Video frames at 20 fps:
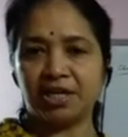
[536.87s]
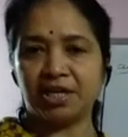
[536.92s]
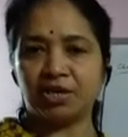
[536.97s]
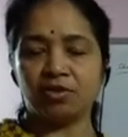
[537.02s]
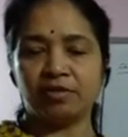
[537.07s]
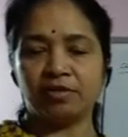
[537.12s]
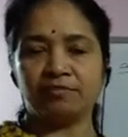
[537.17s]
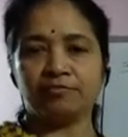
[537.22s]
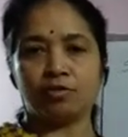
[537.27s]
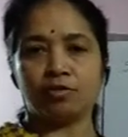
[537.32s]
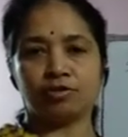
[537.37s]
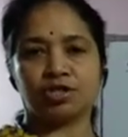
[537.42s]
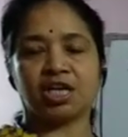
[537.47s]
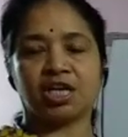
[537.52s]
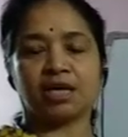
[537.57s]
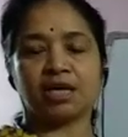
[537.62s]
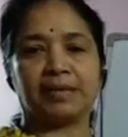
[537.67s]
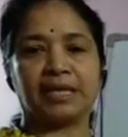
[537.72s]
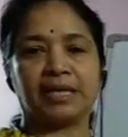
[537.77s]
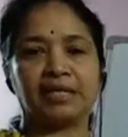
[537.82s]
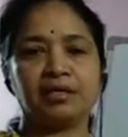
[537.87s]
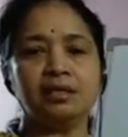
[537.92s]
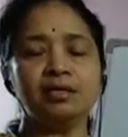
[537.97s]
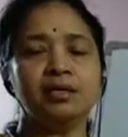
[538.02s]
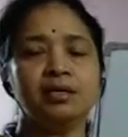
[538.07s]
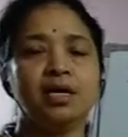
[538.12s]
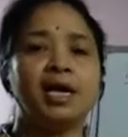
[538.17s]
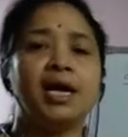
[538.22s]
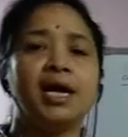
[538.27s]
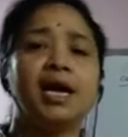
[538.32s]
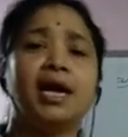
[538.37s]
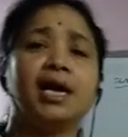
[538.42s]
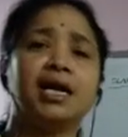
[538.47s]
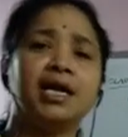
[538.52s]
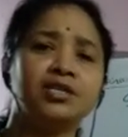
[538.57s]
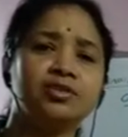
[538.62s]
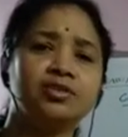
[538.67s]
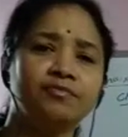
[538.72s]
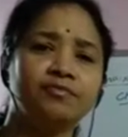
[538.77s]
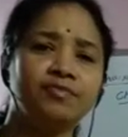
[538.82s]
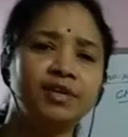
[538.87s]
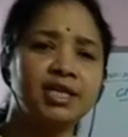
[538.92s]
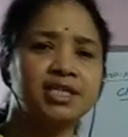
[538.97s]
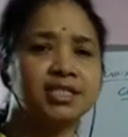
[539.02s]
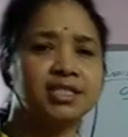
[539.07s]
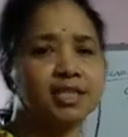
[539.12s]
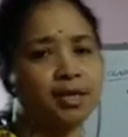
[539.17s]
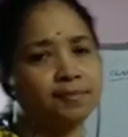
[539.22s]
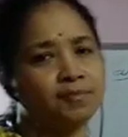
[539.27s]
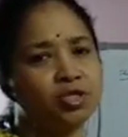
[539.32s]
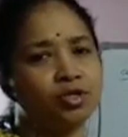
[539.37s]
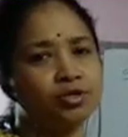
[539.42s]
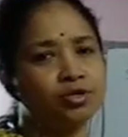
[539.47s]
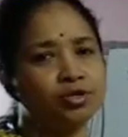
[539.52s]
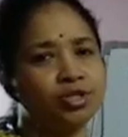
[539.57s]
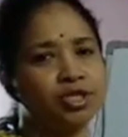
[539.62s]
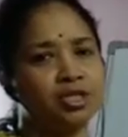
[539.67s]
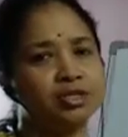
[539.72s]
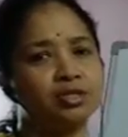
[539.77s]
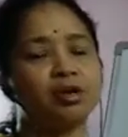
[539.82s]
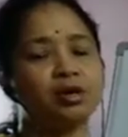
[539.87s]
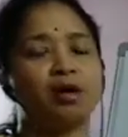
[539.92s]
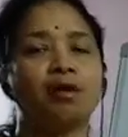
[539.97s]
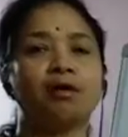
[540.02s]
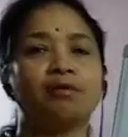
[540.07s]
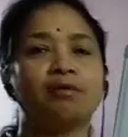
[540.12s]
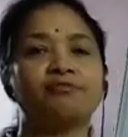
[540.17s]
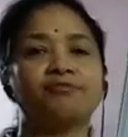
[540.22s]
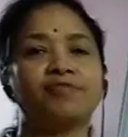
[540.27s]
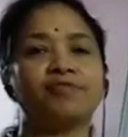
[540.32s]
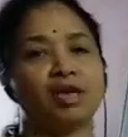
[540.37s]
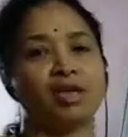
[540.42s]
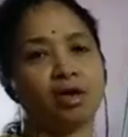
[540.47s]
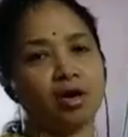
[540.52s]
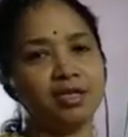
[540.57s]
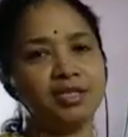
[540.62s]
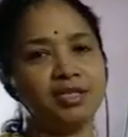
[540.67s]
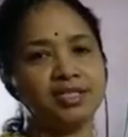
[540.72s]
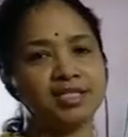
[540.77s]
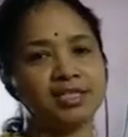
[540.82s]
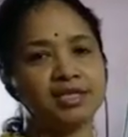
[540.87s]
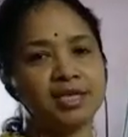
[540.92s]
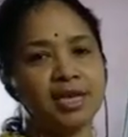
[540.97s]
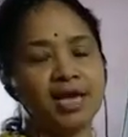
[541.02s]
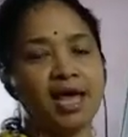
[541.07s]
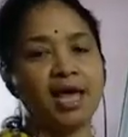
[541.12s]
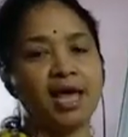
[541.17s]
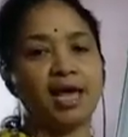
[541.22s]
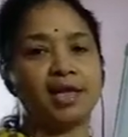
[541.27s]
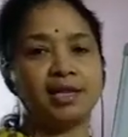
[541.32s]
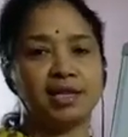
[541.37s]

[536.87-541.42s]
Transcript: you in flowchart method, electrophilic substitutions of phenols, and